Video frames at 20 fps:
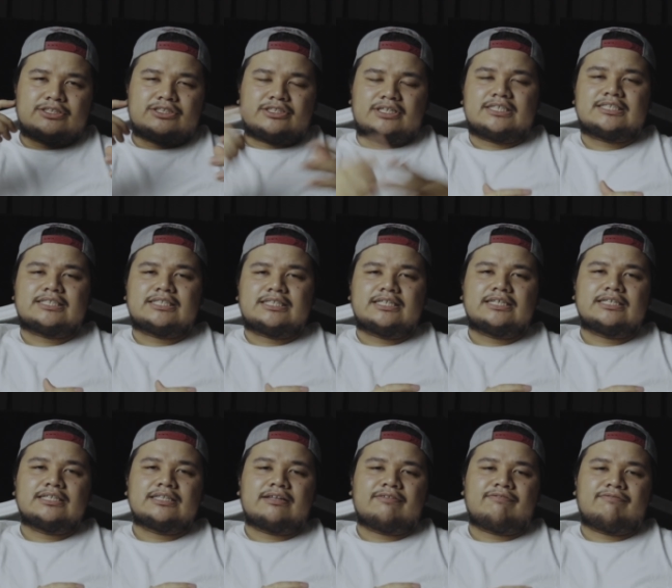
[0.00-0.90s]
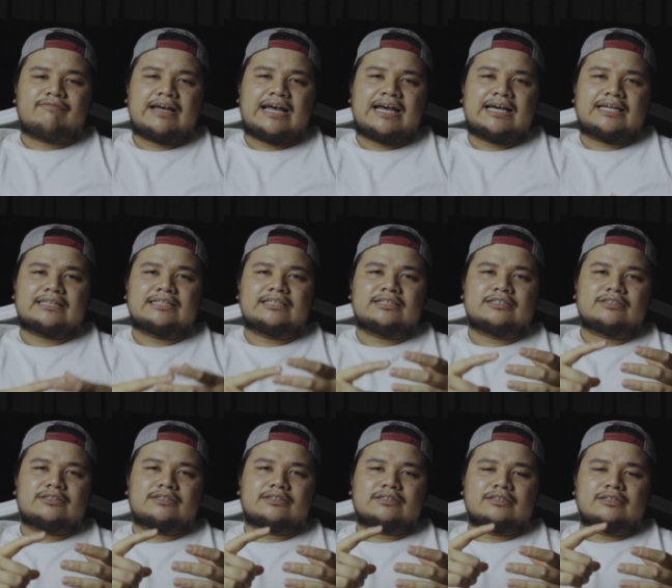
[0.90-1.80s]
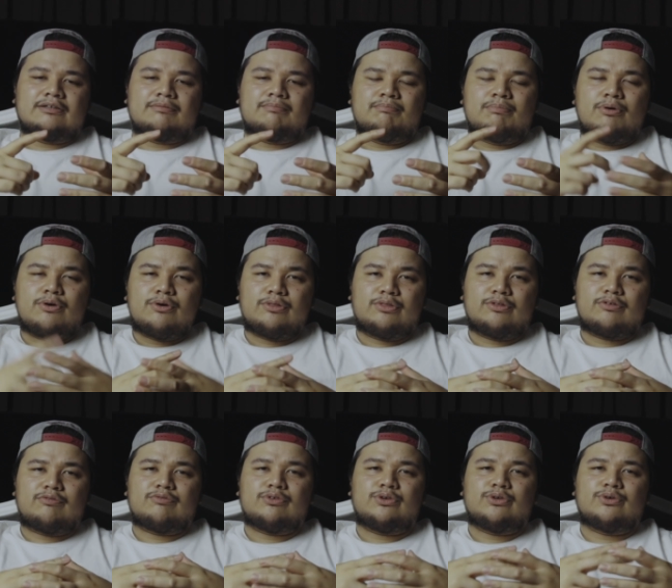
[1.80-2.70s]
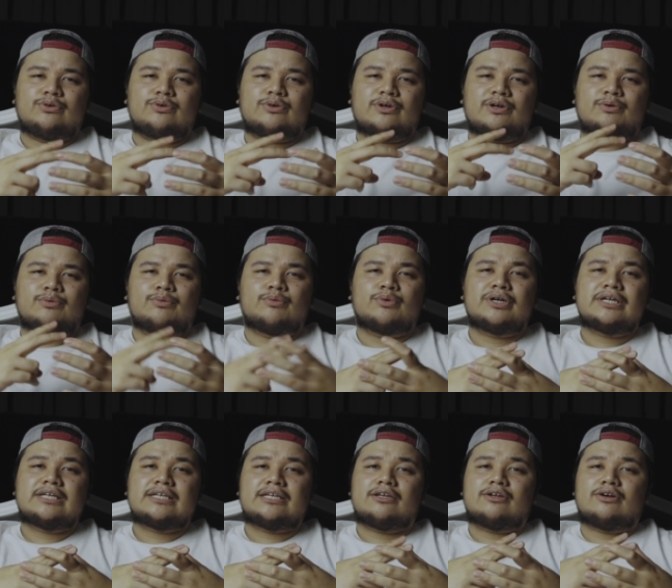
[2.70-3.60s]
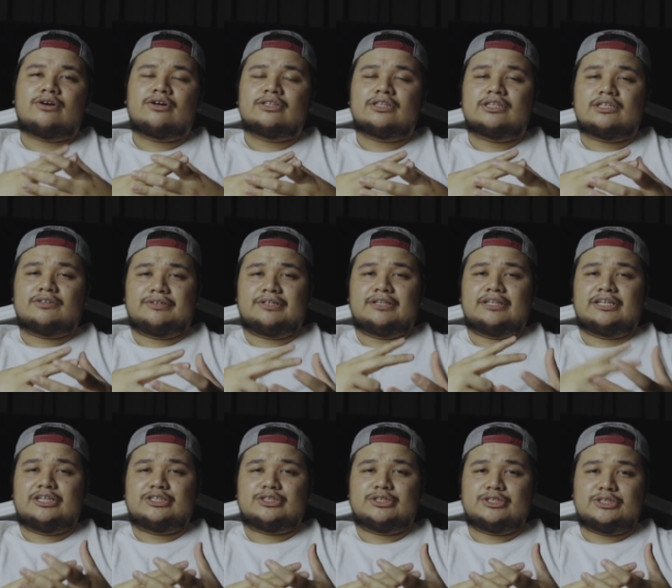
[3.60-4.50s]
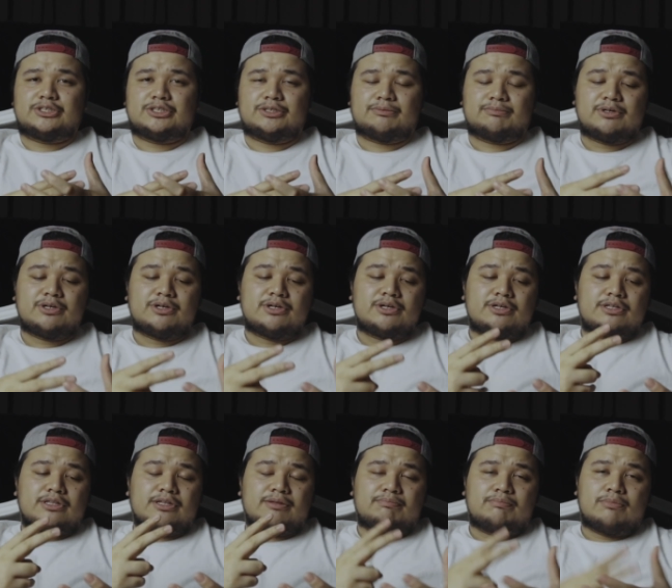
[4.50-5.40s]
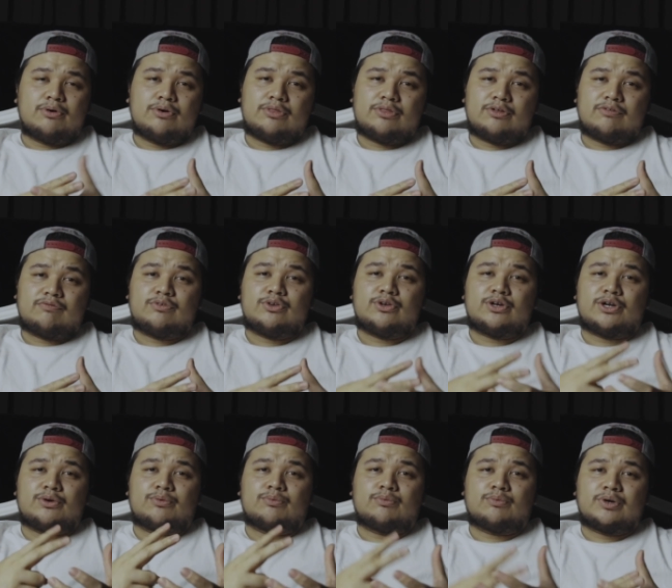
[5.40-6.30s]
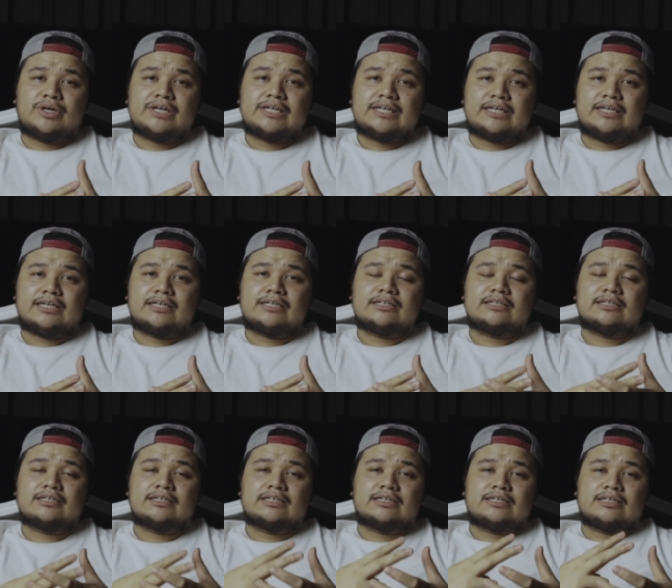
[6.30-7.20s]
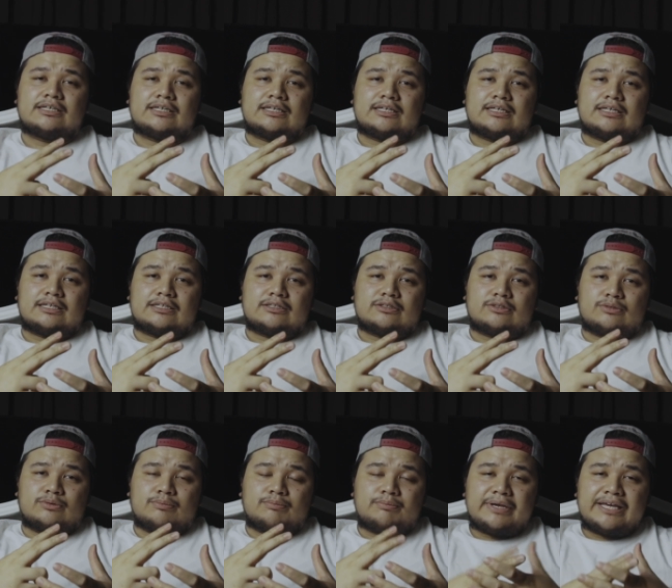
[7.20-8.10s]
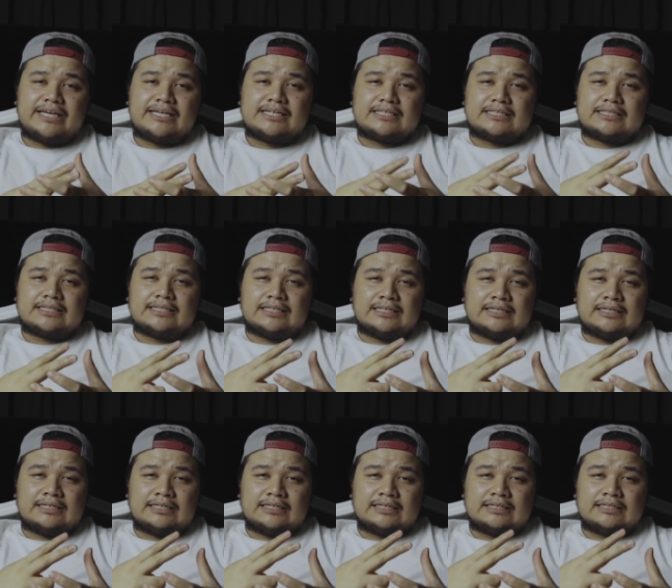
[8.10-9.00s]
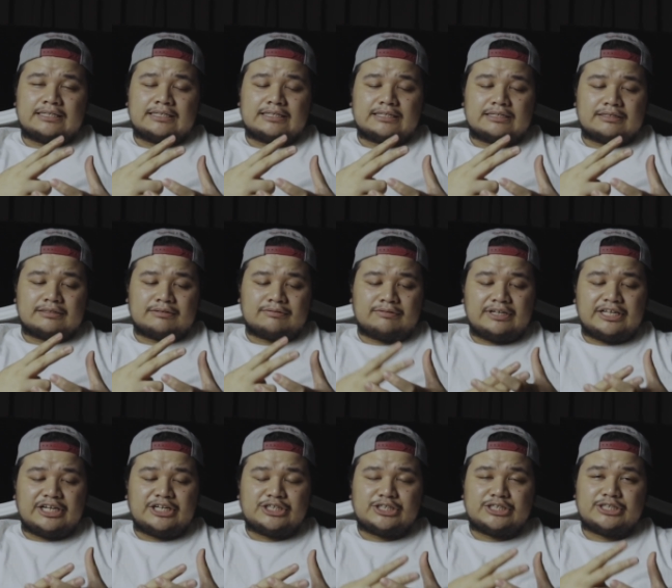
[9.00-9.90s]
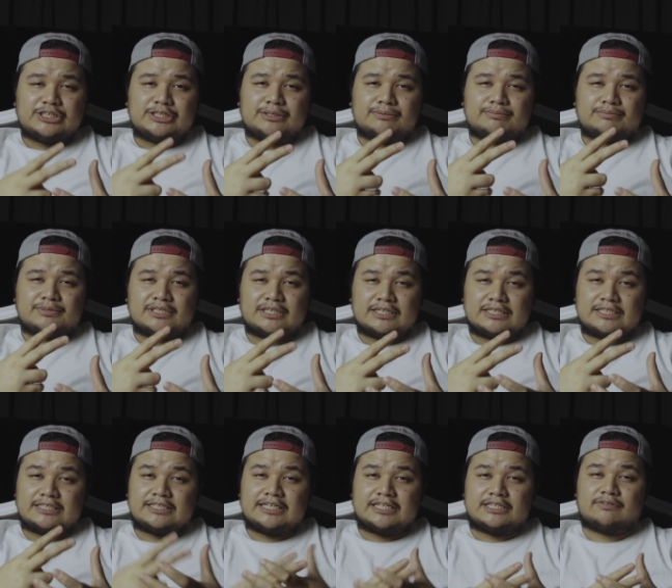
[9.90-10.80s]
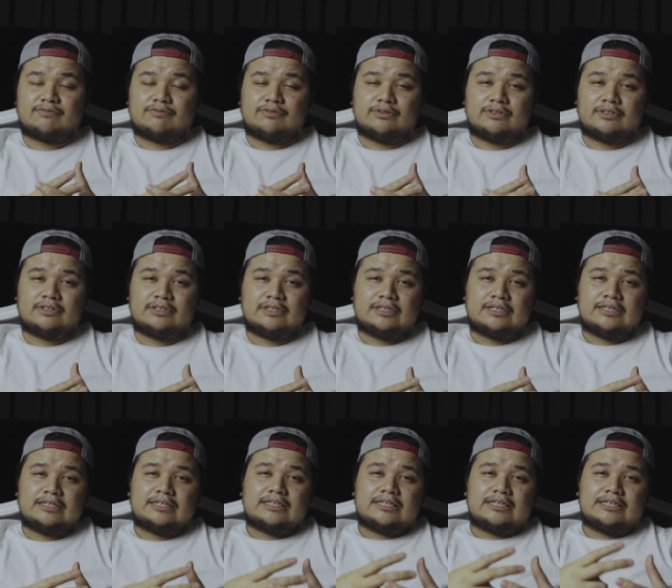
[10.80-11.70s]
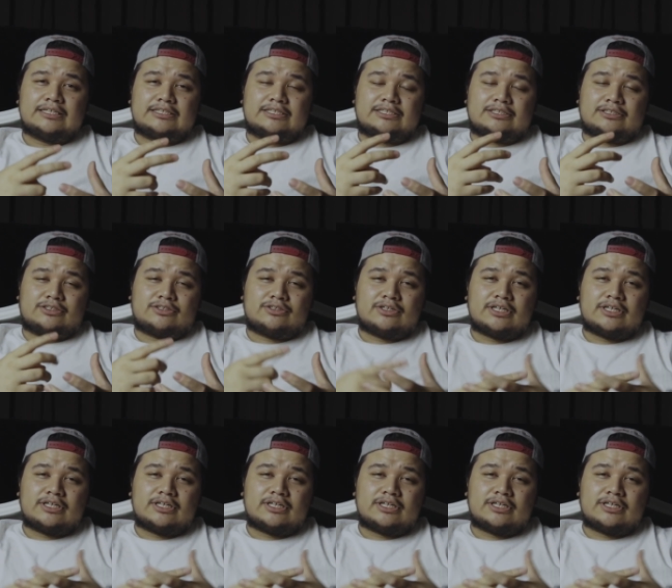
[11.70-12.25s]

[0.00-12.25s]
trusting the fact that the both of you are working on the relationship, that both of you are working to make the relationship successful. It's